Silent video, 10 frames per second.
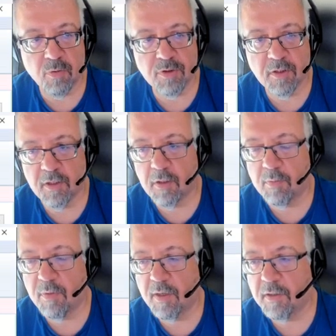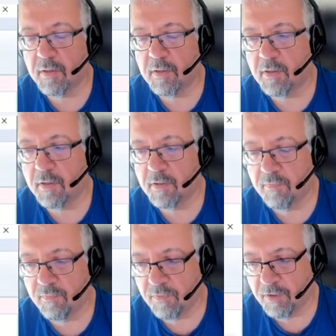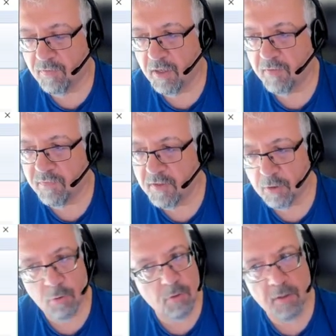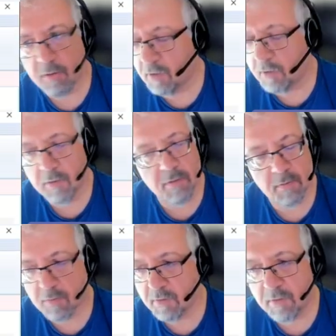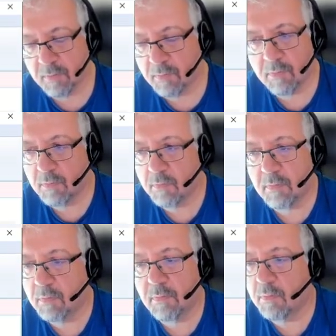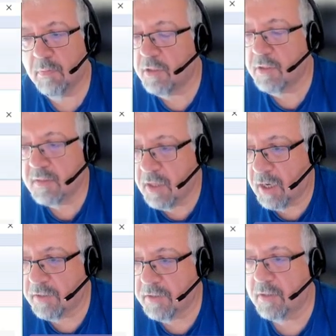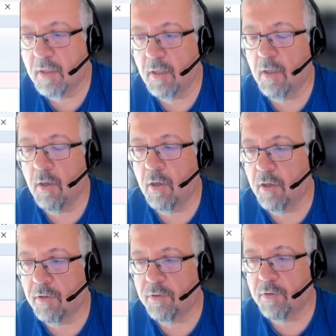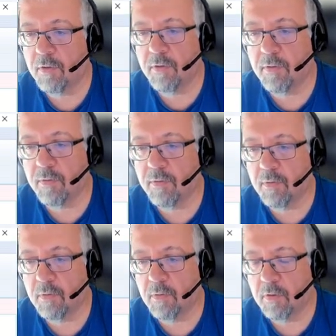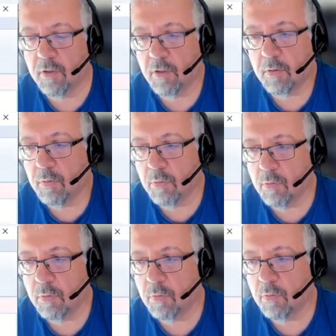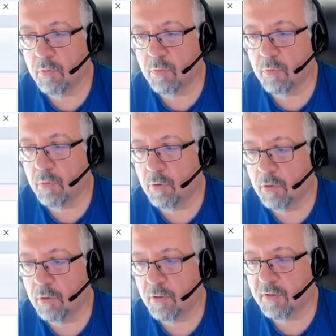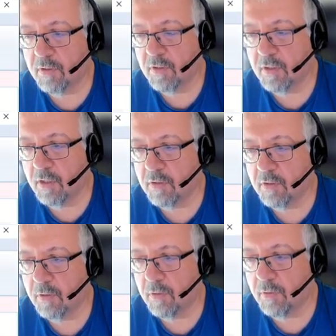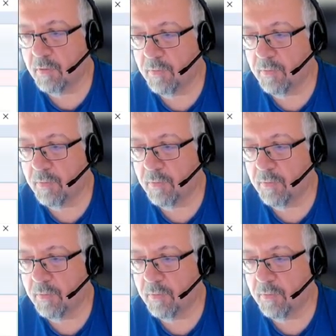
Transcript: star was created by DWH Wizard. You can create many stars, and okay. In this case,